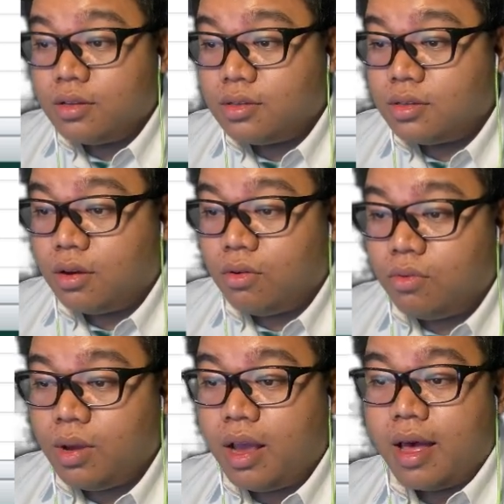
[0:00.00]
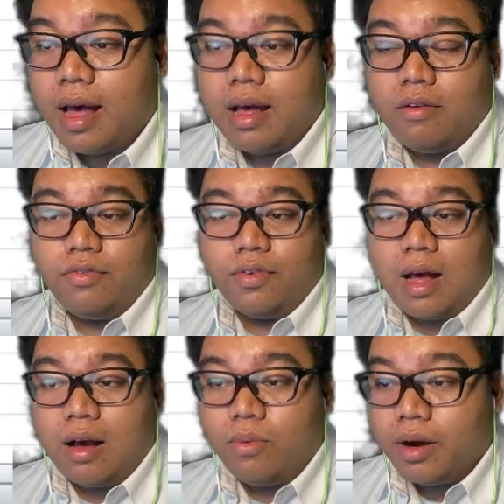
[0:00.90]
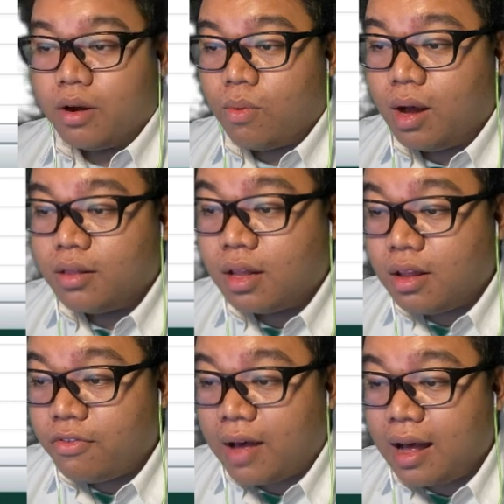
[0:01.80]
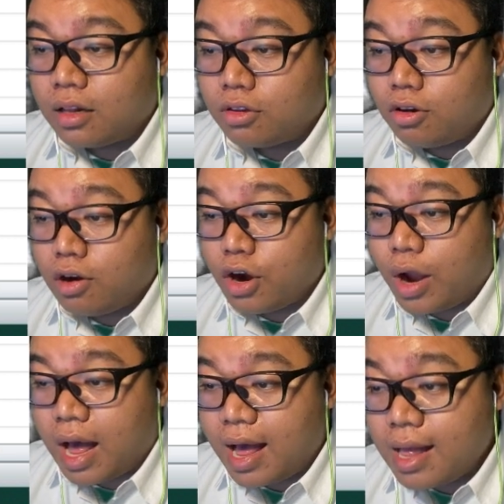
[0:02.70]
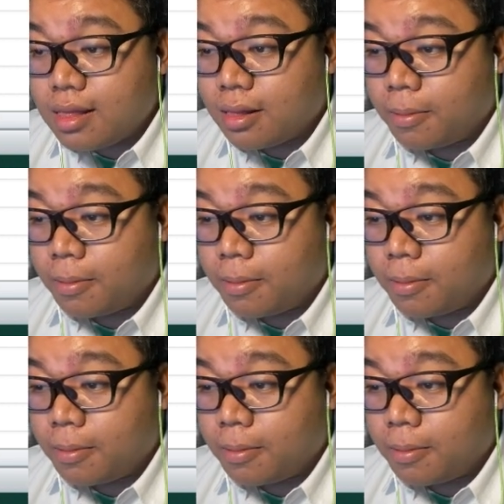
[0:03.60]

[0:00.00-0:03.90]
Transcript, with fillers: so we have our quantity factor at